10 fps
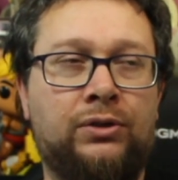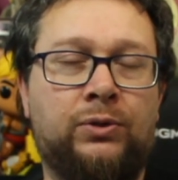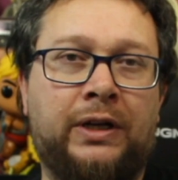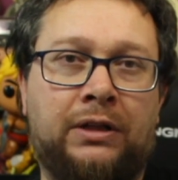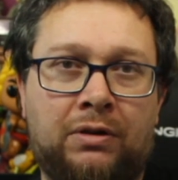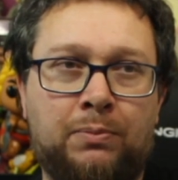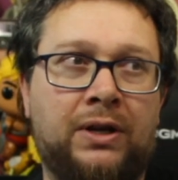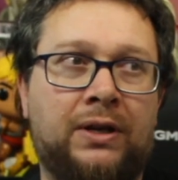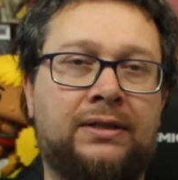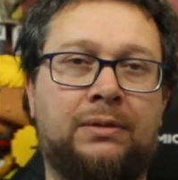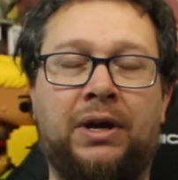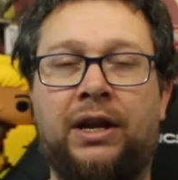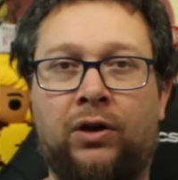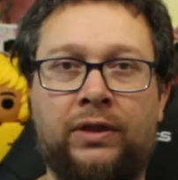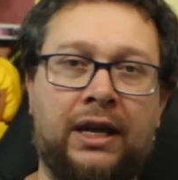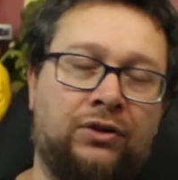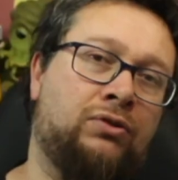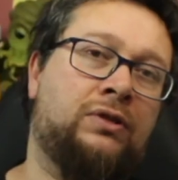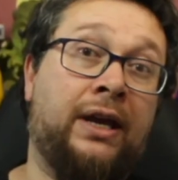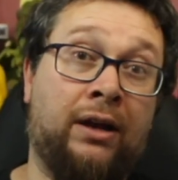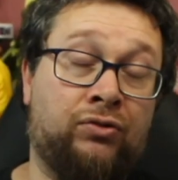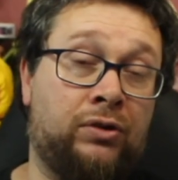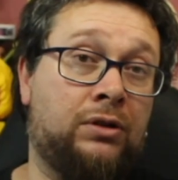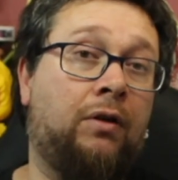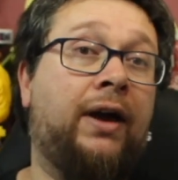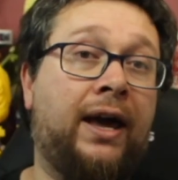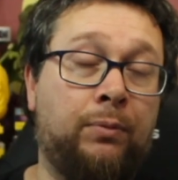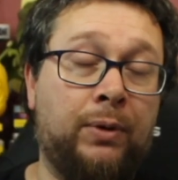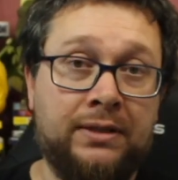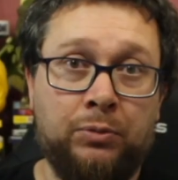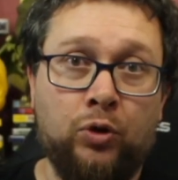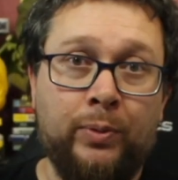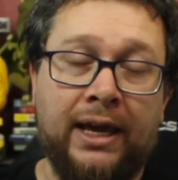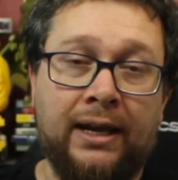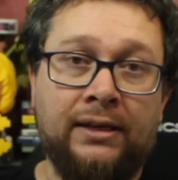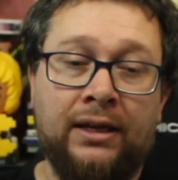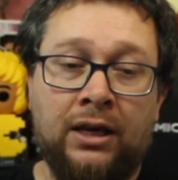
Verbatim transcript: 23 minutes, depending on the intros and outros of animes that we normally get.